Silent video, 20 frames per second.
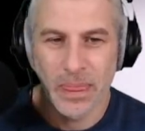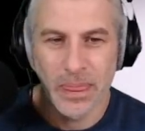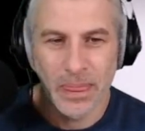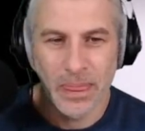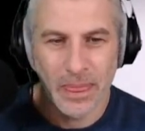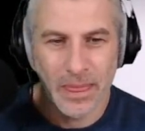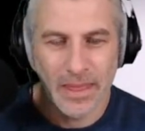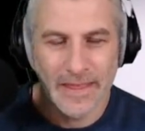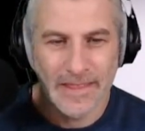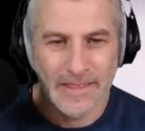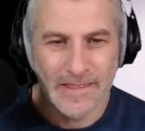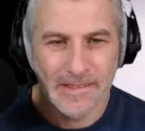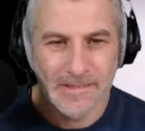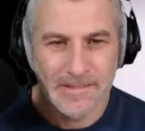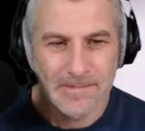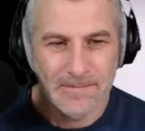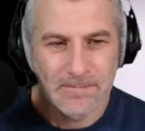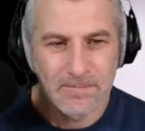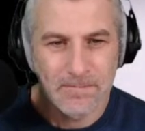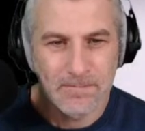Whatever
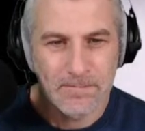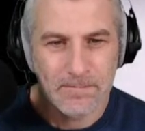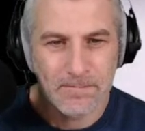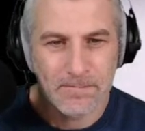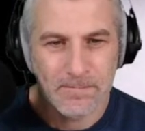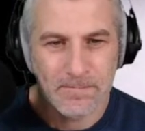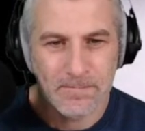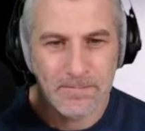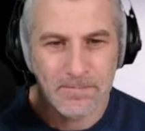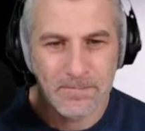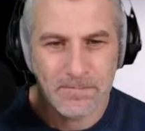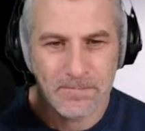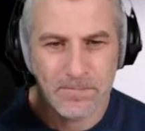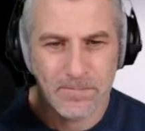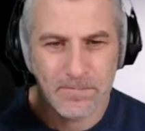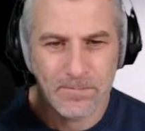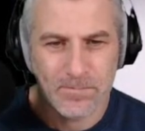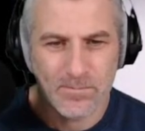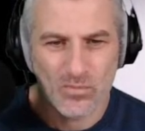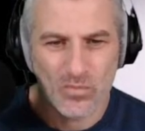you've forgotten
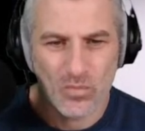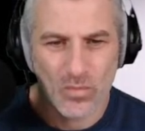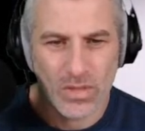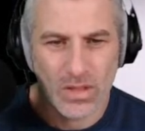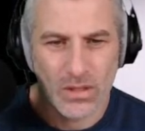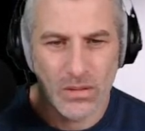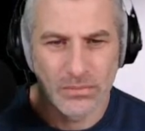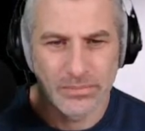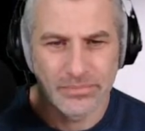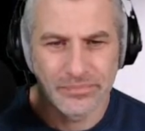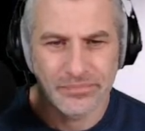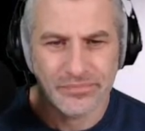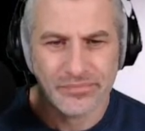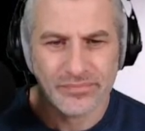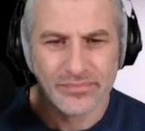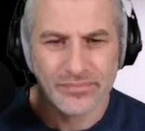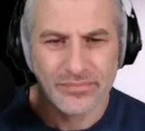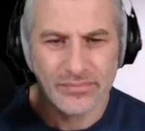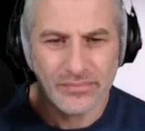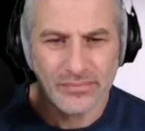or
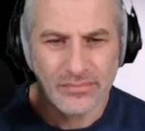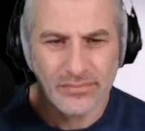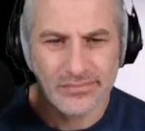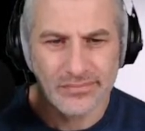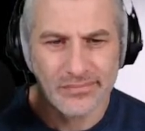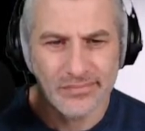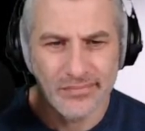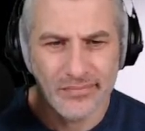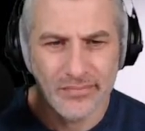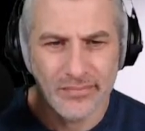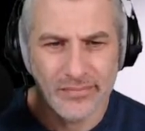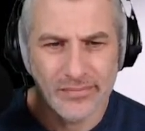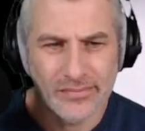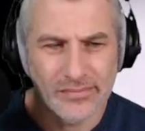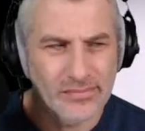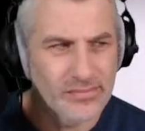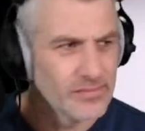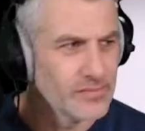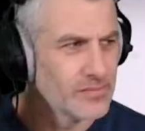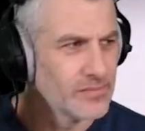run out of this
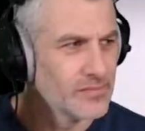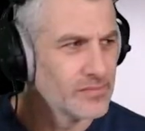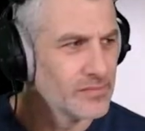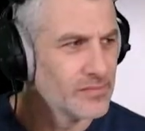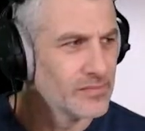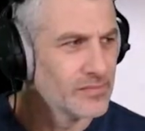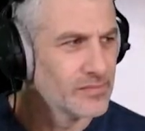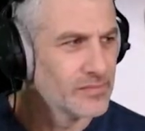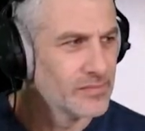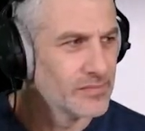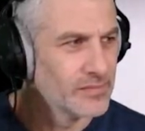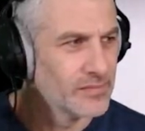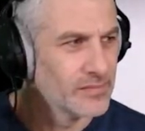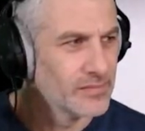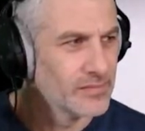Christmas or New Year,